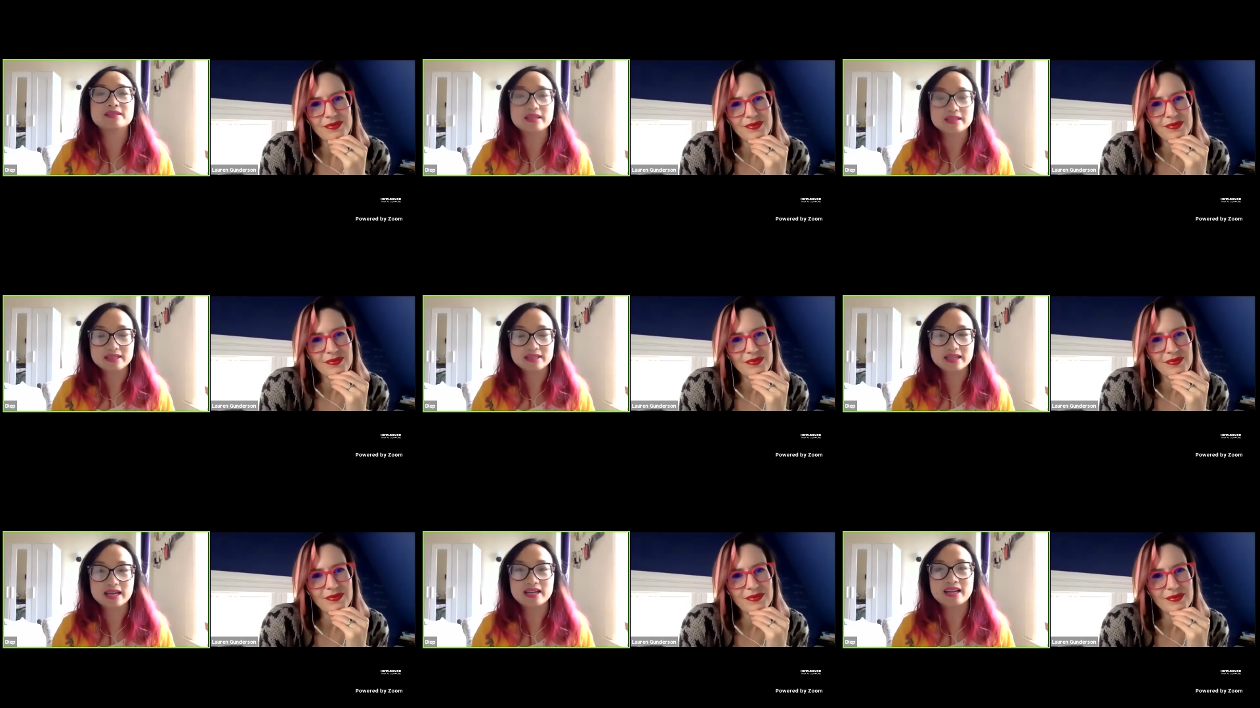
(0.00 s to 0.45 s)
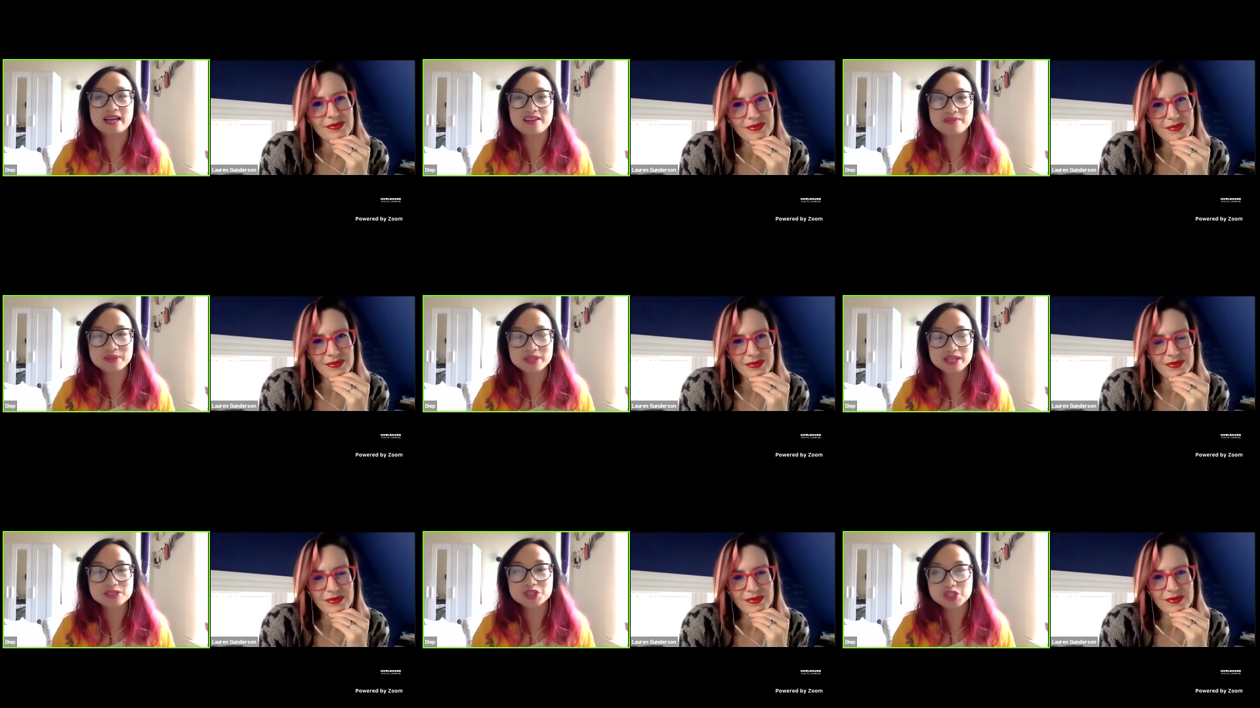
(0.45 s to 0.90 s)
Speaker 1: and I, I've been
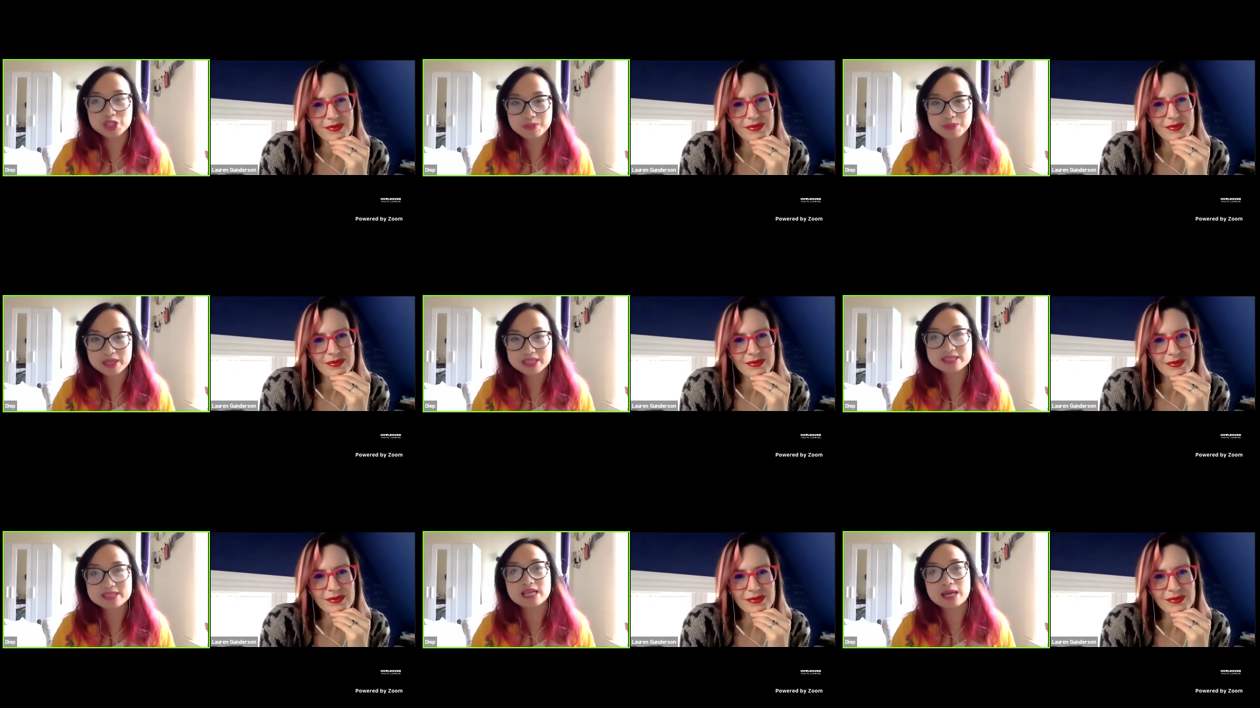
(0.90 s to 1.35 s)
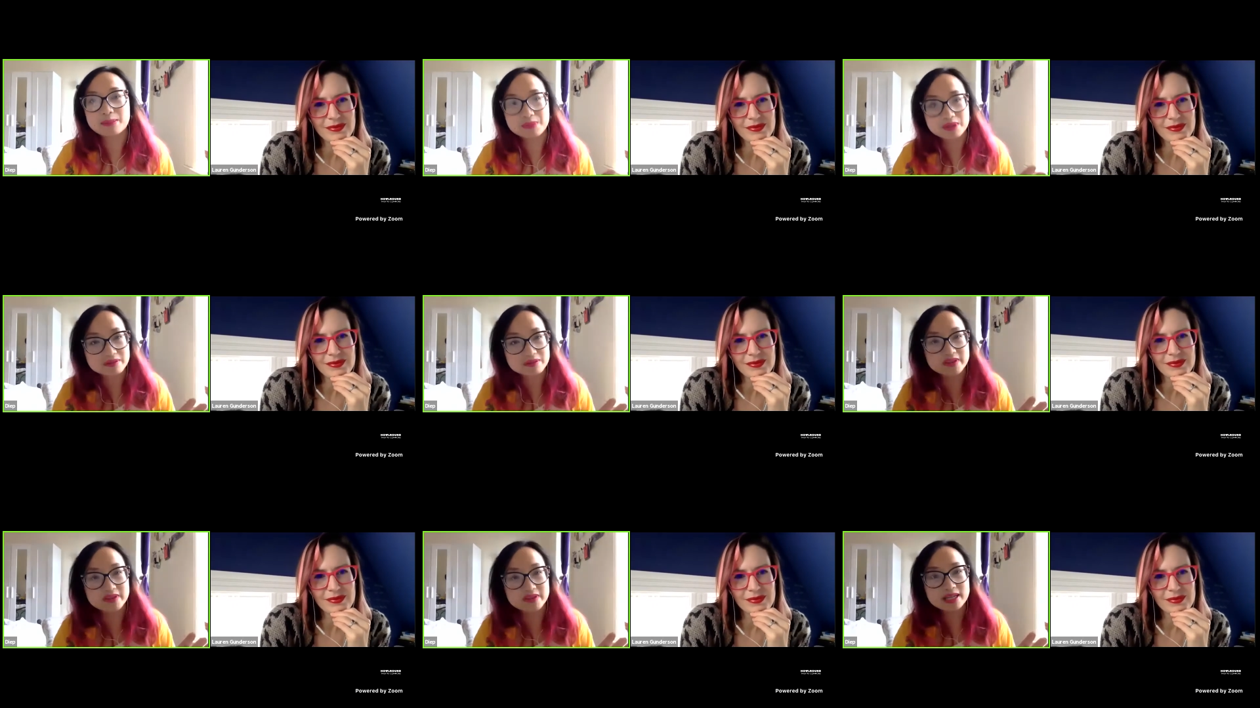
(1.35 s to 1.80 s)
consuming some of
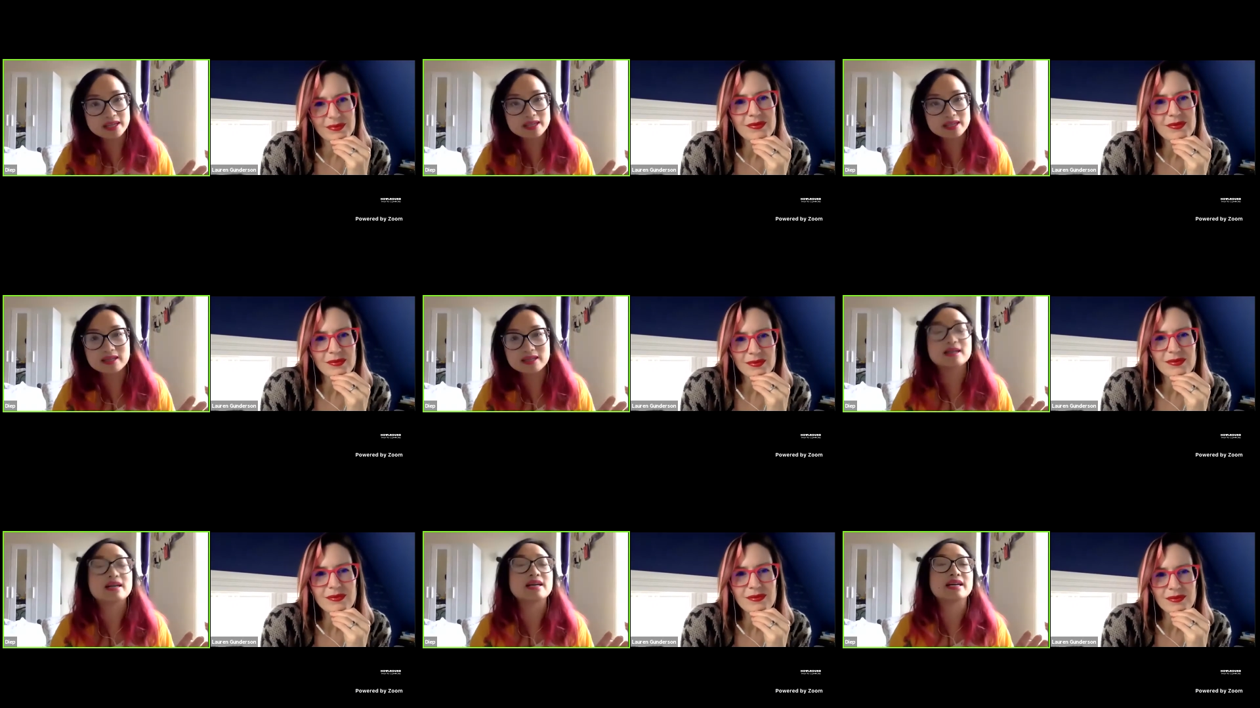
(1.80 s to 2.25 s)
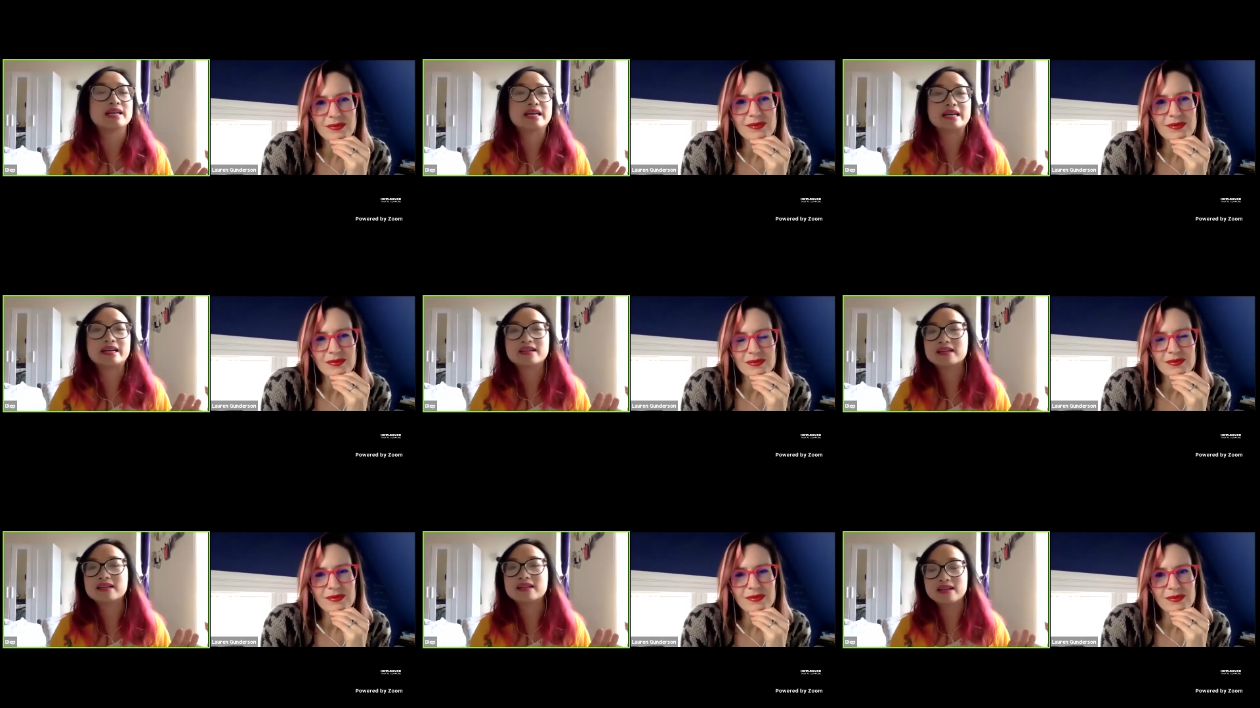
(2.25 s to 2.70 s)
it,
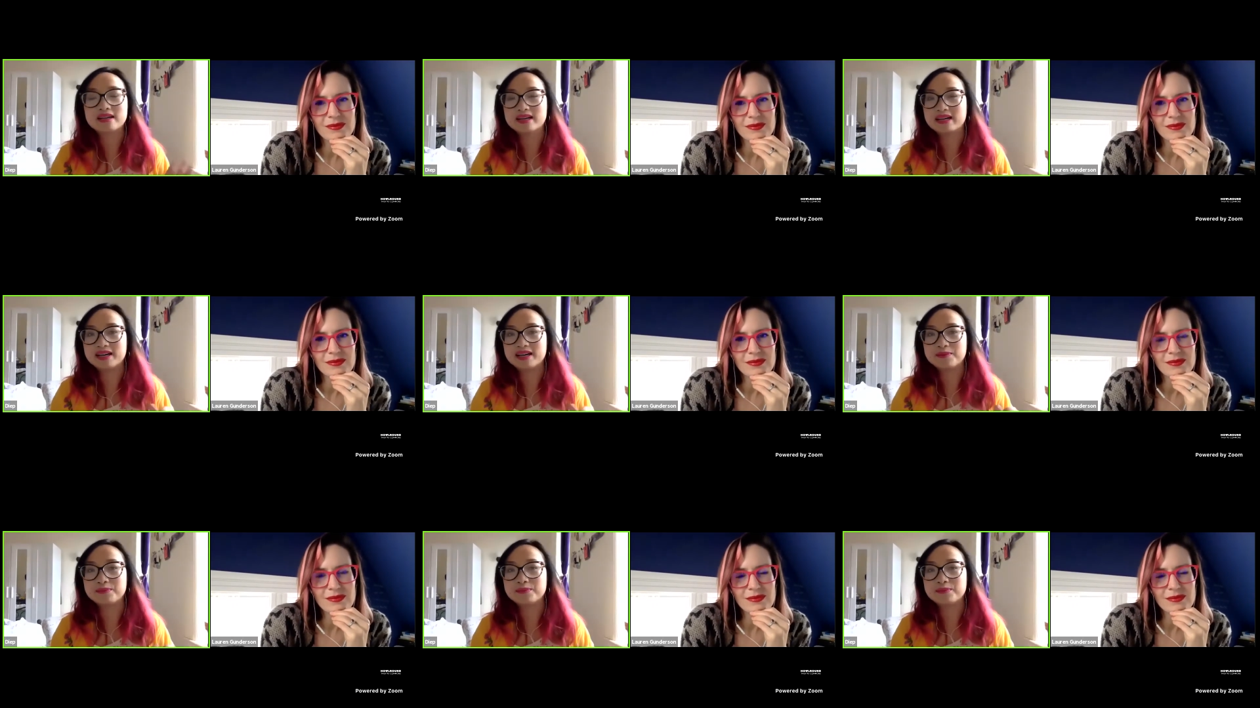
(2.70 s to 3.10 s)
like uh,